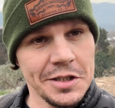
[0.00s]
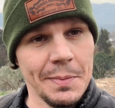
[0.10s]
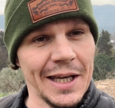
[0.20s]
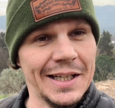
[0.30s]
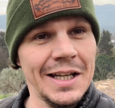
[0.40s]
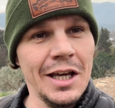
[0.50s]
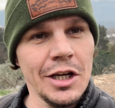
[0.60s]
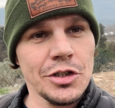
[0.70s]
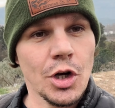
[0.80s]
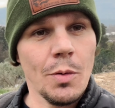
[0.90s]
men,
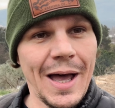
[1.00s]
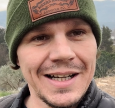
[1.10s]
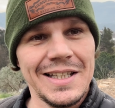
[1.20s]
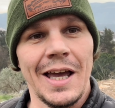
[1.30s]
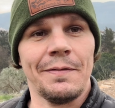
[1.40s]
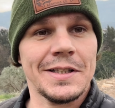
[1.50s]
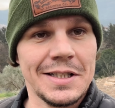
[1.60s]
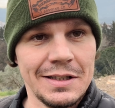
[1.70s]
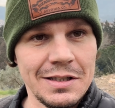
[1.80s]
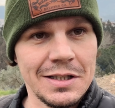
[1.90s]
to go back to
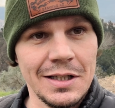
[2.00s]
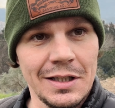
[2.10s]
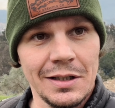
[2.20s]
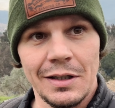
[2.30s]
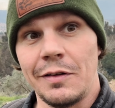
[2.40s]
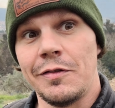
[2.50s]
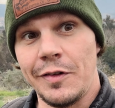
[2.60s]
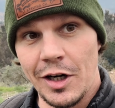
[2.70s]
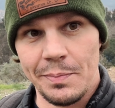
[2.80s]
Ephesus in fear of